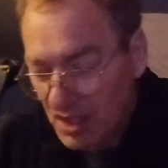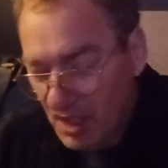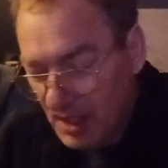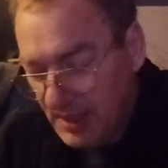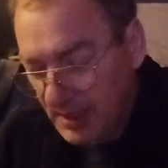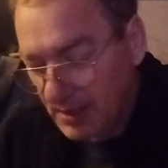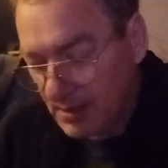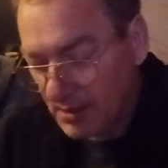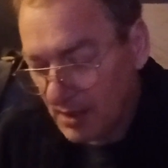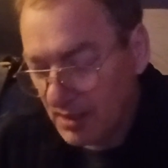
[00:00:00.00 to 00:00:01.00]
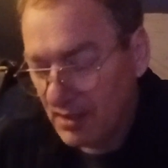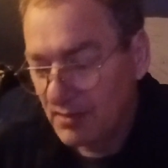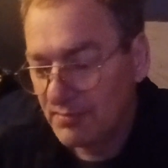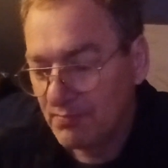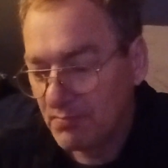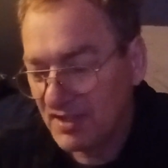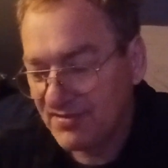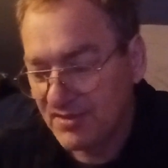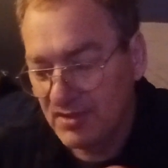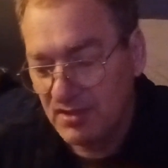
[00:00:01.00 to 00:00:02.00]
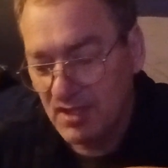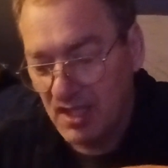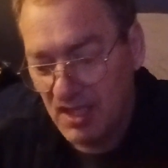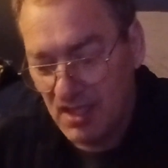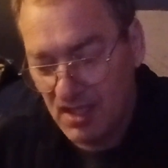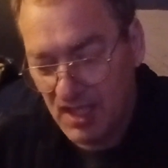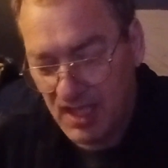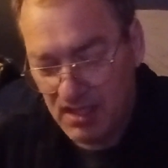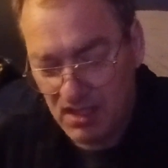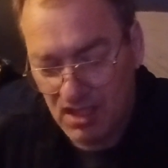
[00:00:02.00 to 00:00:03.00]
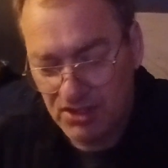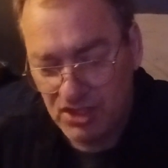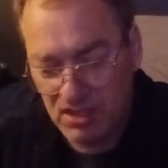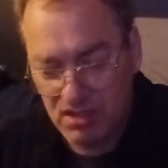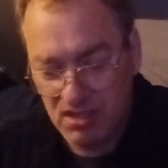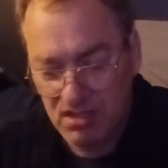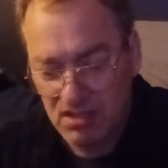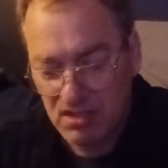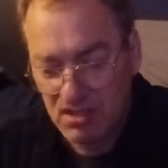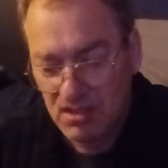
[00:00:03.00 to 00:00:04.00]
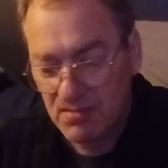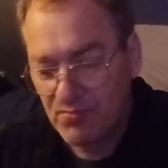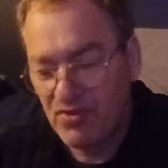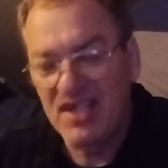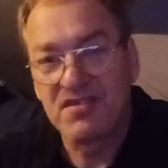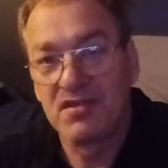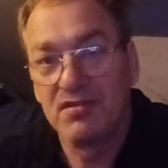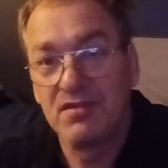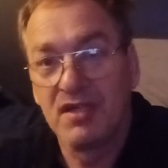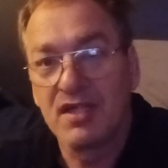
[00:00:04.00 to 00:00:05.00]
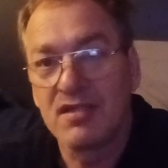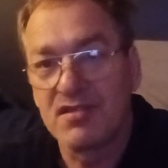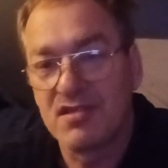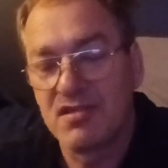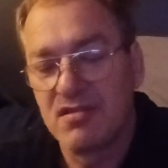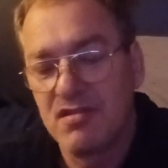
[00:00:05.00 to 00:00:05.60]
honey mustard and onion pretzel nuggets,